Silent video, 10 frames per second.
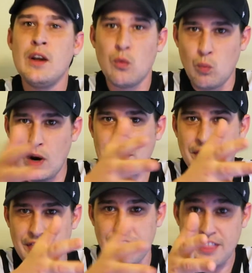with
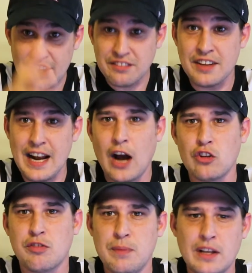this
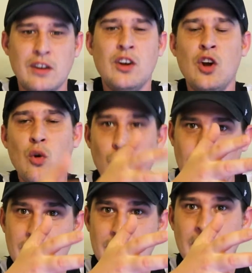announcement,
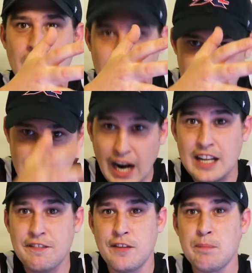with
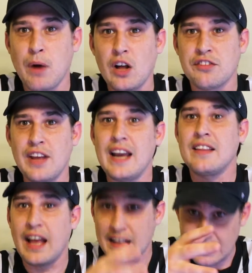Johnny Football
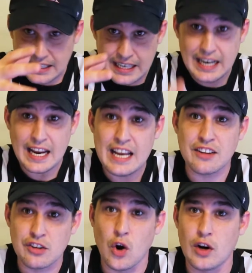saying that he
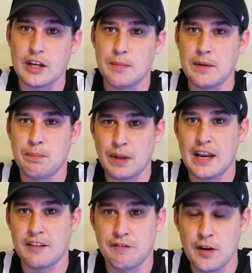is going to be
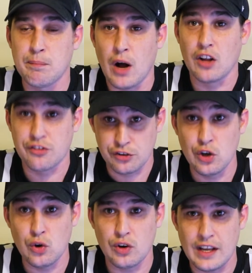playing football
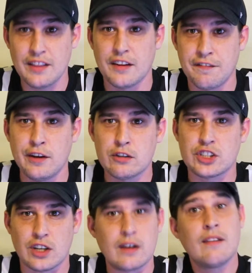soon in the
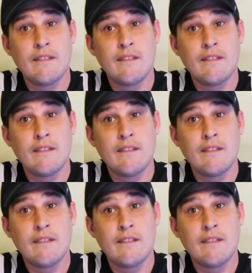future,